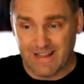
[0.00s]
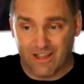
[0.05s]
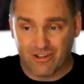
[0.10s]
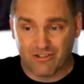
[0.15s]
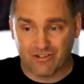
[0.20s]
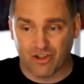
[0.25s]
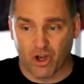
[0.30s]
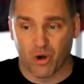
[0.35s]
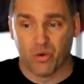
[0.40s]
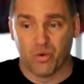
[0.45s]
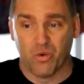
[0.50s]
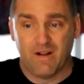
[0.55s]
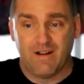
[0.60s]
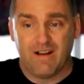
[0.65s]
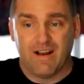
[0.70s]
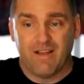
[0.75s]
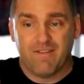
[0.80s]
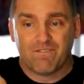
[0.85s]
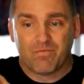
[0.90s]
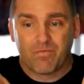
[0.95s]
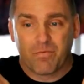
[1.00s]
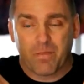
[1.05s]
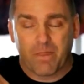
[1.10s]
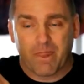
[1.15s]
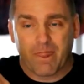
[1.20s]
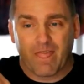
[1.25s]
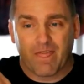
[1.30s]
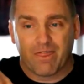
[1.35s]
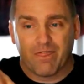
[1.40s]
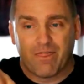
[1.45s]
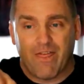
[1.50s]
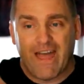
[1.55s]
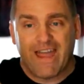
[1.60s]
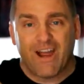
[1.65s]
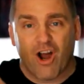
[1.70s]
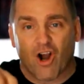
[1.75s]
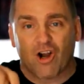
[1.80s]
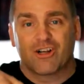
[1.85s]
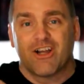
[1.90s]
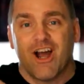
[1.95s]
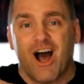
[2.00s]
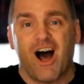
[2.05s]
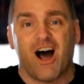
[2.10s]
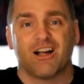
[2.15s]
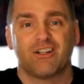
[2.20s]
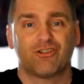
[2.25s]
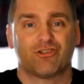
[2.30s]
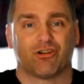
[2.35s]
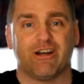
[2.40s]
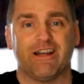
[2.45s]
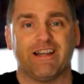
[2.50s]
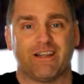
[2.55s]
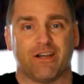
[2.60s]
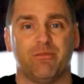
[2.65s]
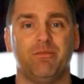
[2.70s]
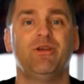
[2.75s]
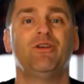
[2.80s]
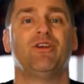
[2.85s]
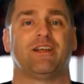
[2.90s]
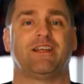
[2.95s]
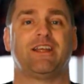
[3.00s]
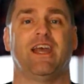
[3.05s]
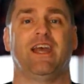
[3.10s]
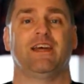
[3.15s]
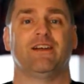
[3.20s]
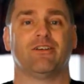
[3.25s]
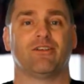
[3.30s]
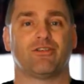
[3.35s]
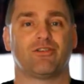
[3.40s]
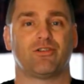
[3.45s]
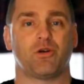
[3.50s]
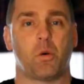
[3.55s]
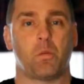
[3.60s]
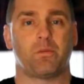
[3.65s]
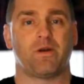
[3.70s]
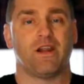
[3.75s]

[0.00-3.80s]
So they are concrete communicators.